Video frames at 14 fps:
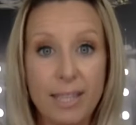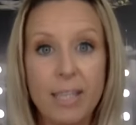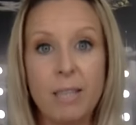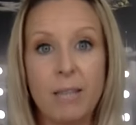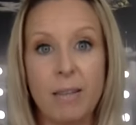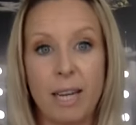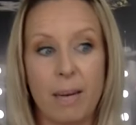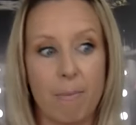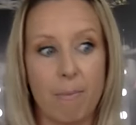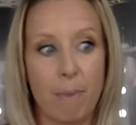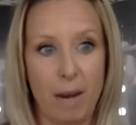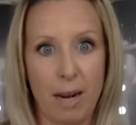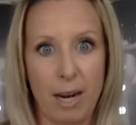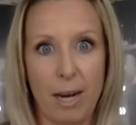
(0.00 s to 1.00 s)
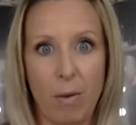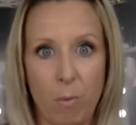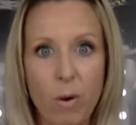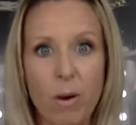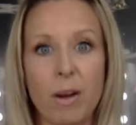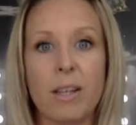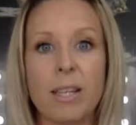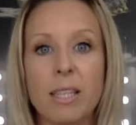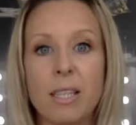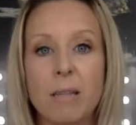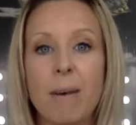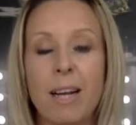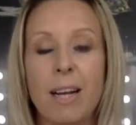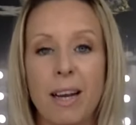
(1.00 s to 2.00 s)
this is like my work. This
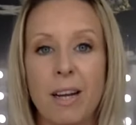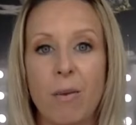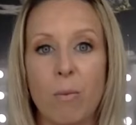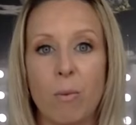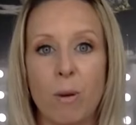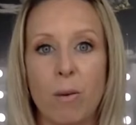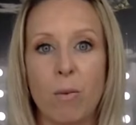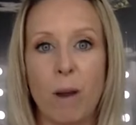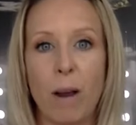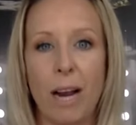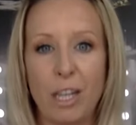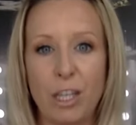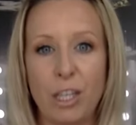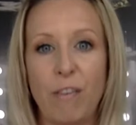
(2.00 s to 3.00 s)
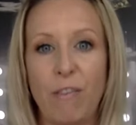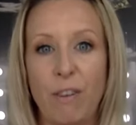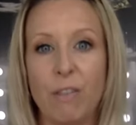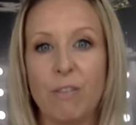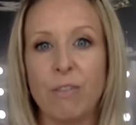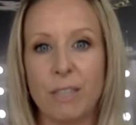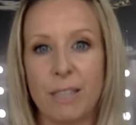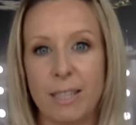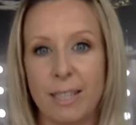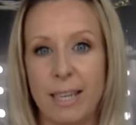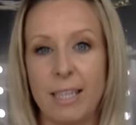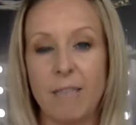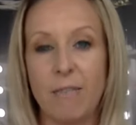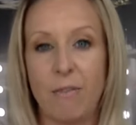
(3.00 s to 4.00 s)
is my line of work where I actually feel
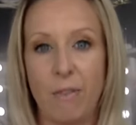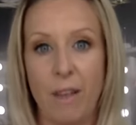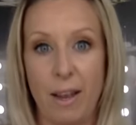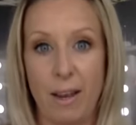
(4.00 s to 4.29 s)
success